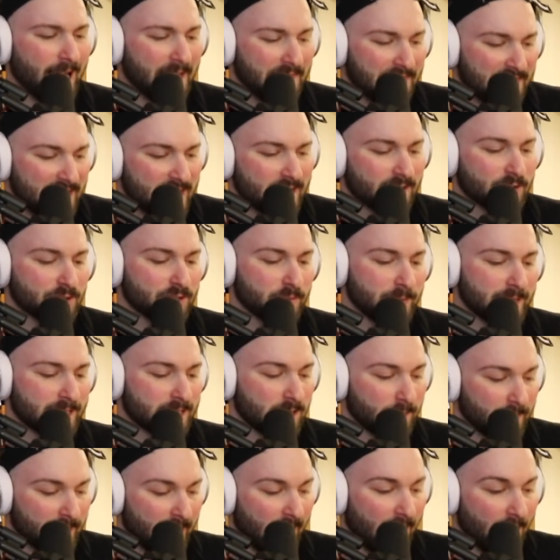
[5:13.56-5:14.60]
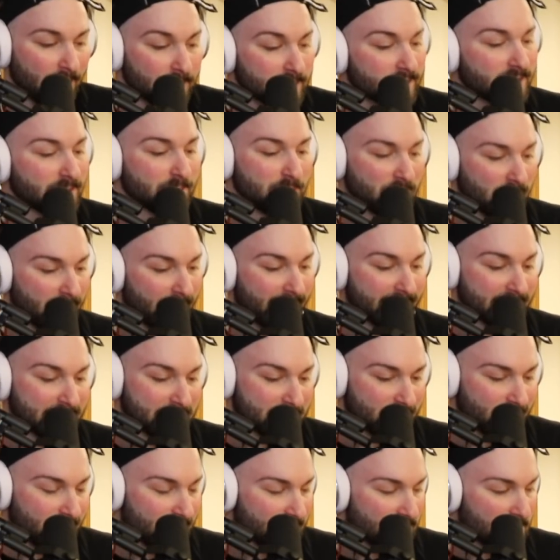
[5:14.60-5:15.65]
think there should be something else in
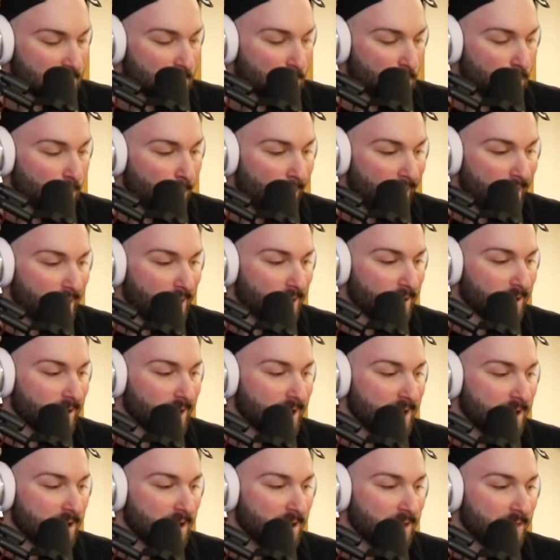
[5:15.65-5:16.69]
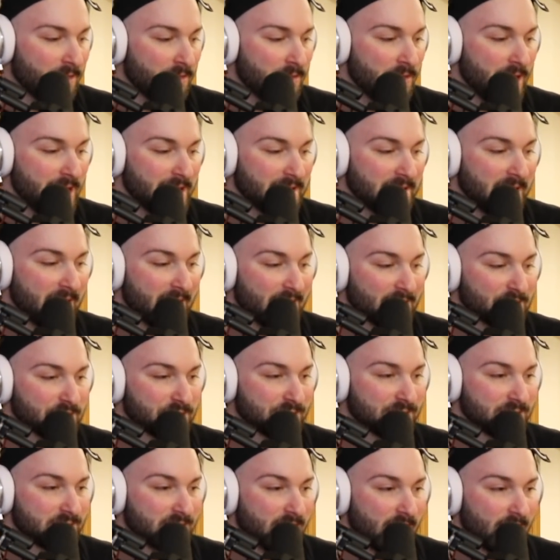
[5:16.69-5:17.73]
place where they can't
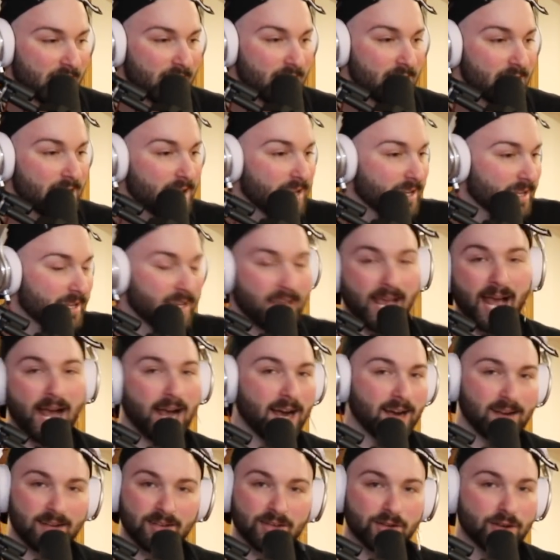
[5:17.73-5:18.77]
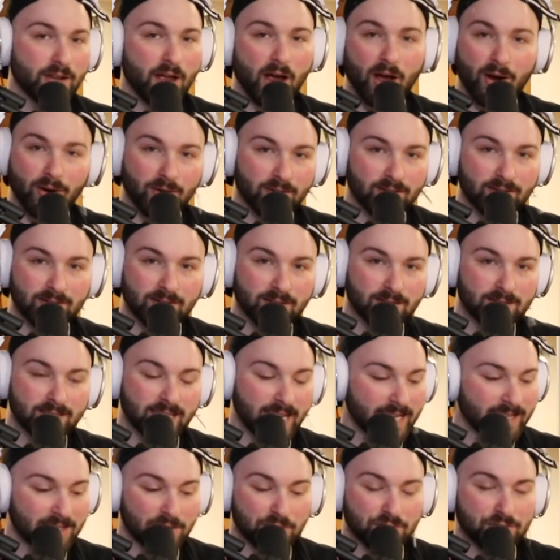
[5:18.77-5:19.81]
just say, yeah, no,
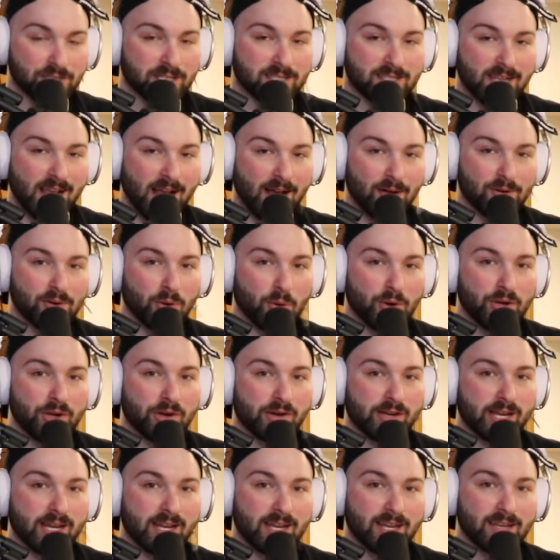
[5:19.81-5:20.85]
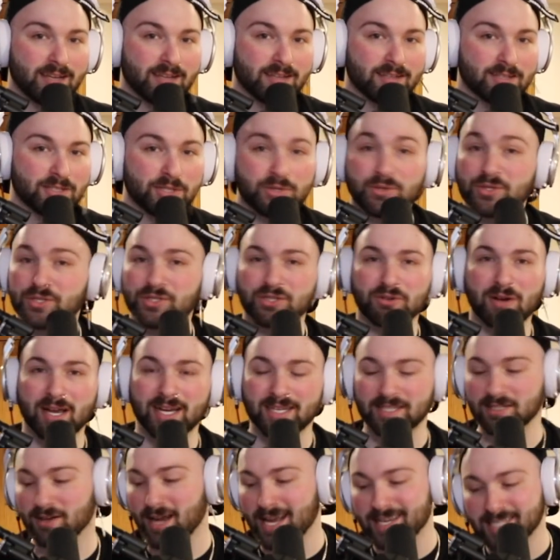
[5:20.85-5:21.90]
take this shit down or you're getting 2
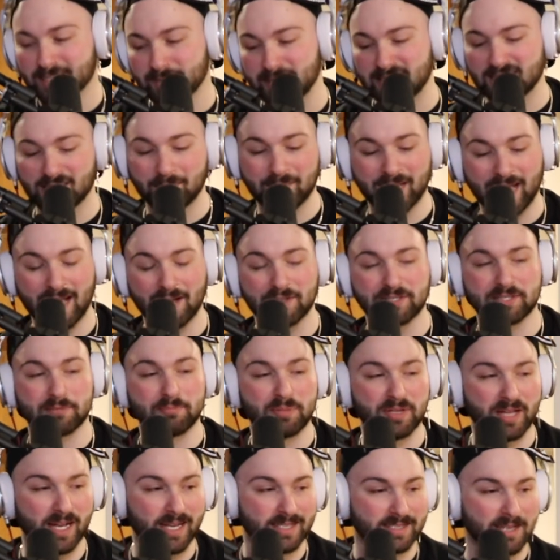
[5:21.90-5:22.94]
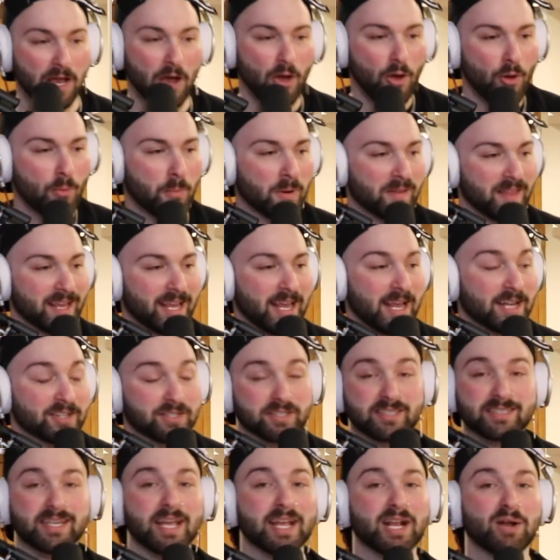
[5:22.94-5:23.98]
strikes. There has to be something else in place where they can't
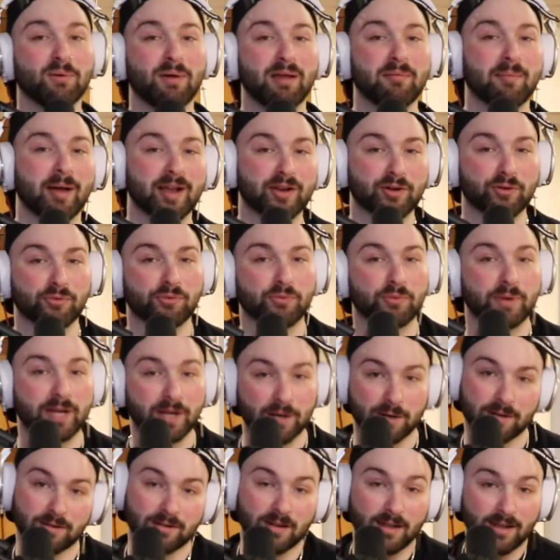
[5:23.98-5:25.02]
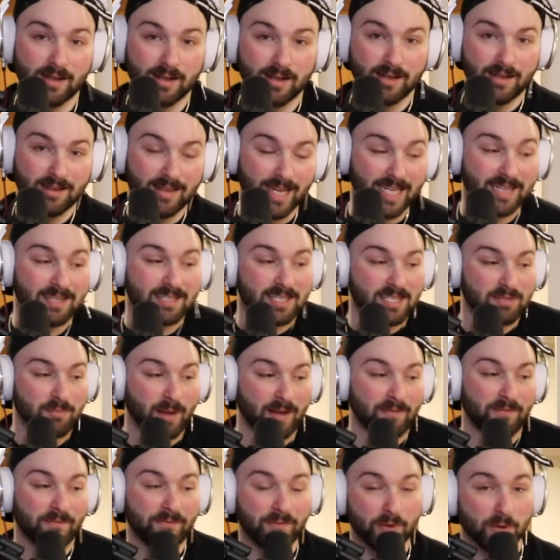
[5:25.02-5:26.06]
just take away my career. Like, this is
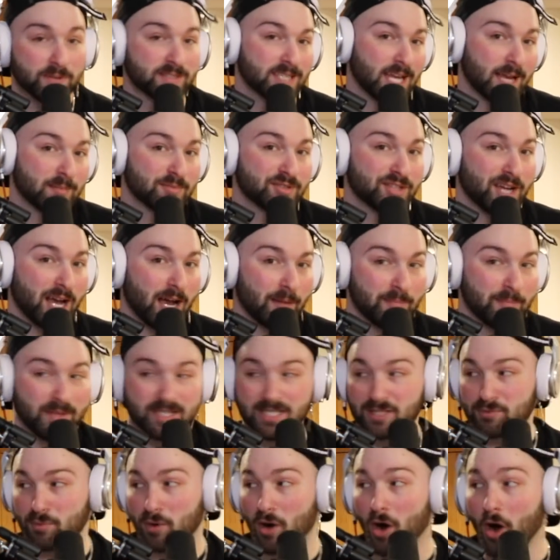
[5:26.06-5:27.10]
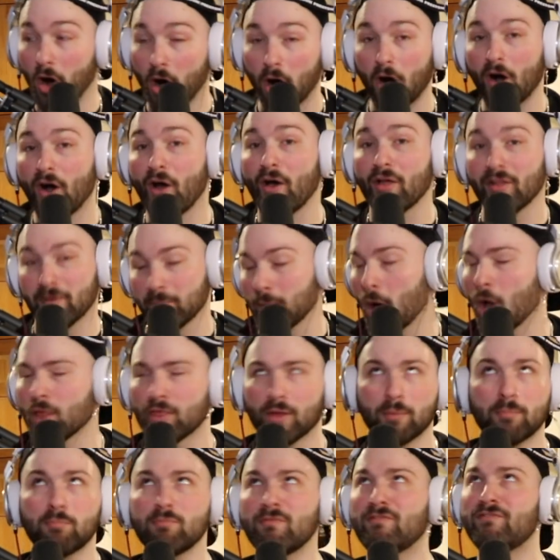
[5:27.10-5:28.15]
my full-time job. This is where
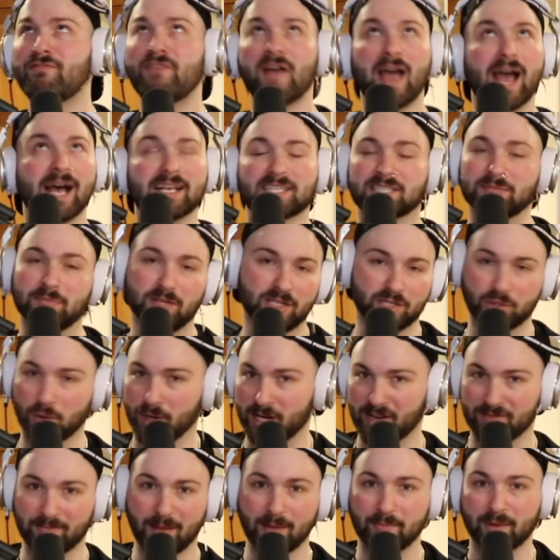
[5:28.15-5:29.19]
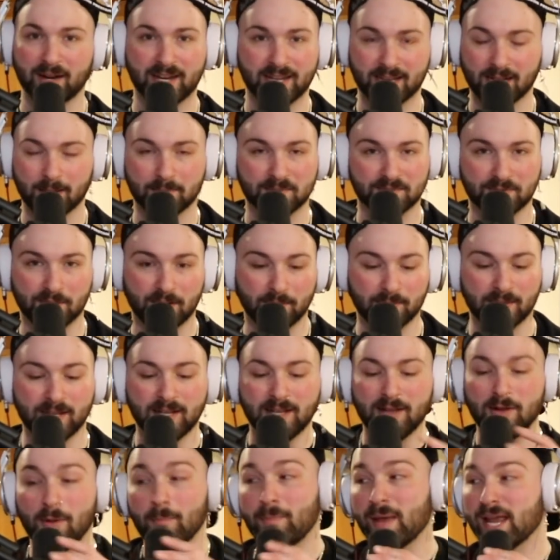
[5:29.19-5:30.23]
the vast majority of my money comes from.
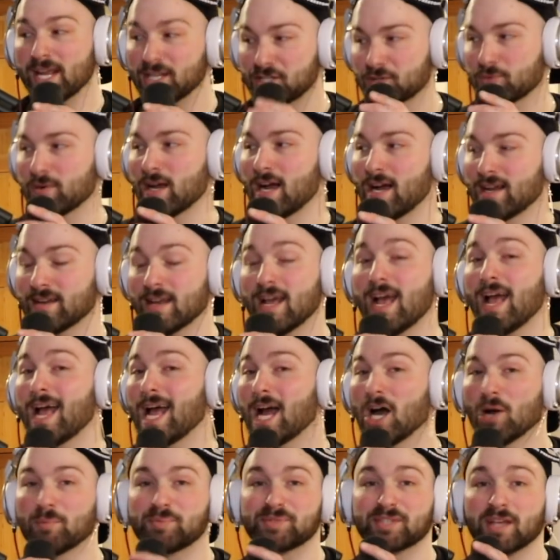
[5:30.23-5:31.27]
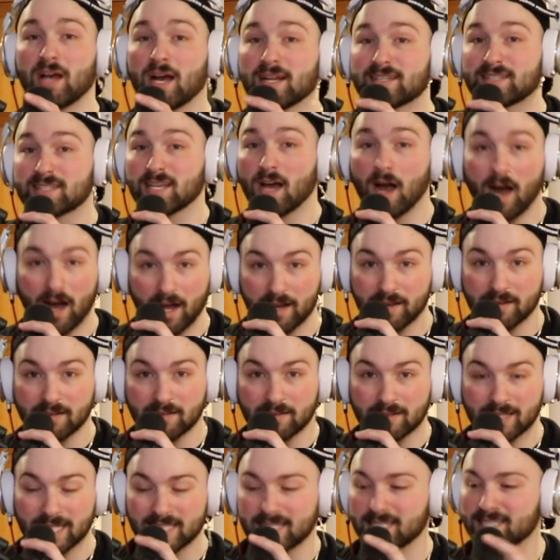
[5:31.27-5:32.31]
Patreon helps a ton.
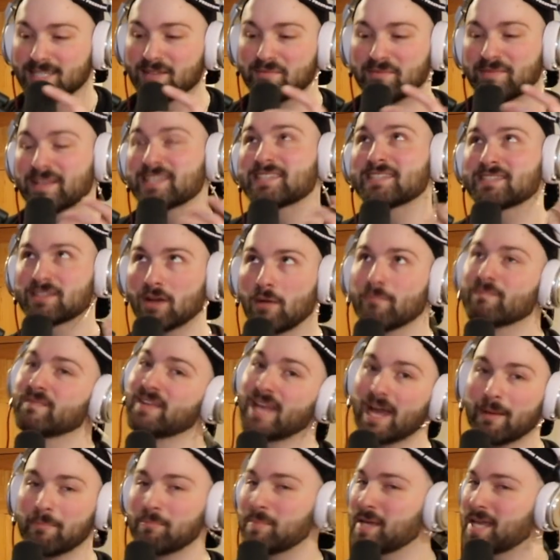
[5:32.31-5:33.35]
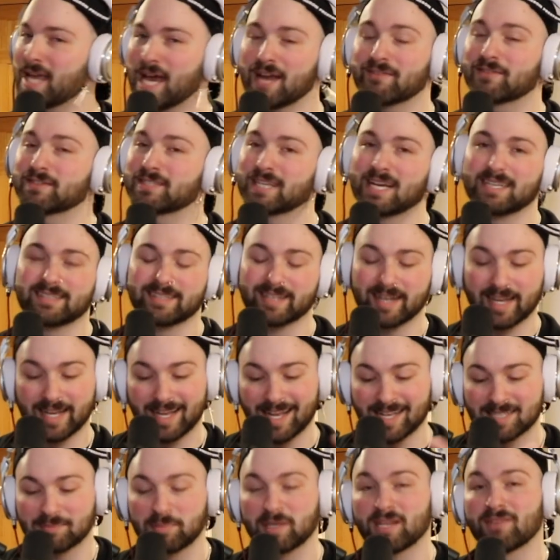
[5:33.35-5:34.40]
This is me advertising it, I
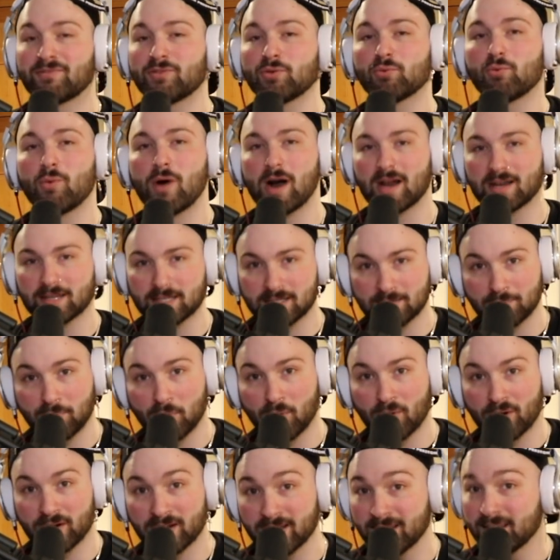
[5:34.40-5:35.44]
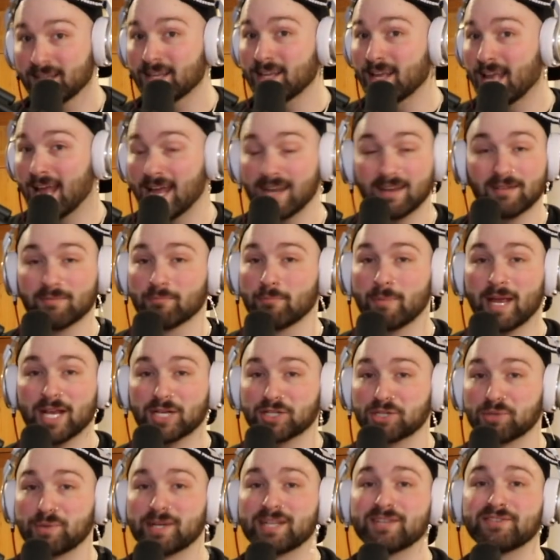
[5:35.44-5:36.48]
guess, but if you want to support and make
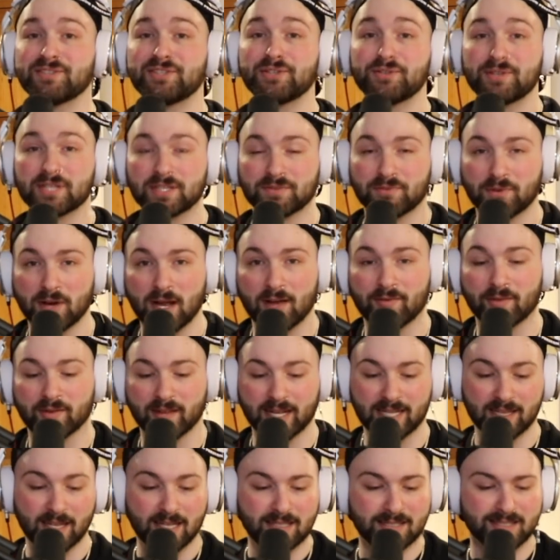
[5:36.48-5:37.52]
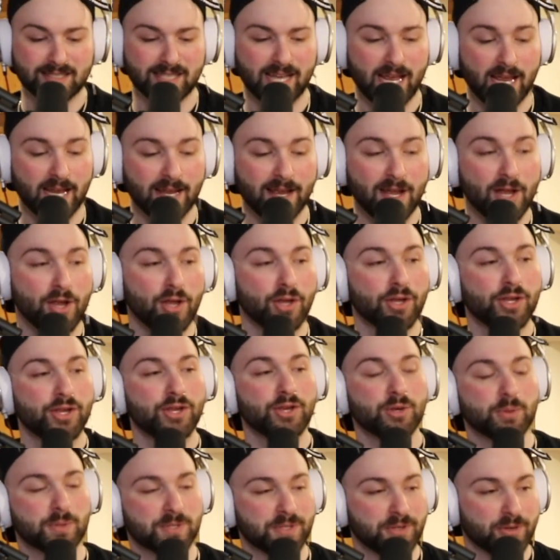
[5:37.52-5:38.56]
sure we can do this forever, like let's say
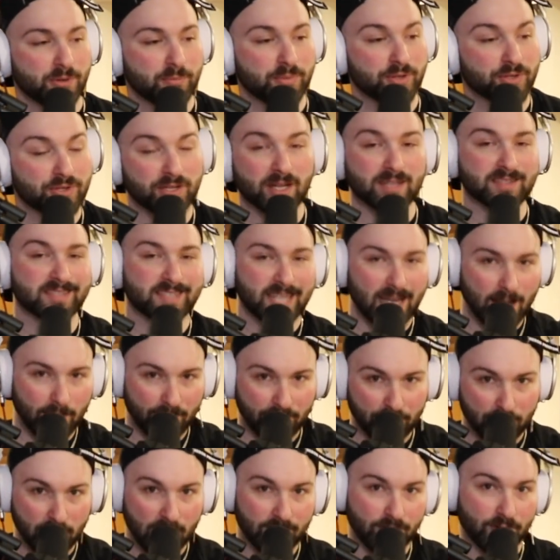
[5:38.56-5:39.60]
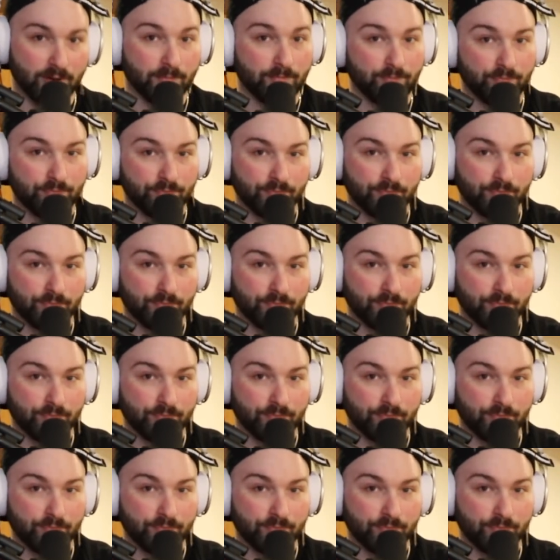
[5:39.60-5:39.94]
YouTube shuts down forever,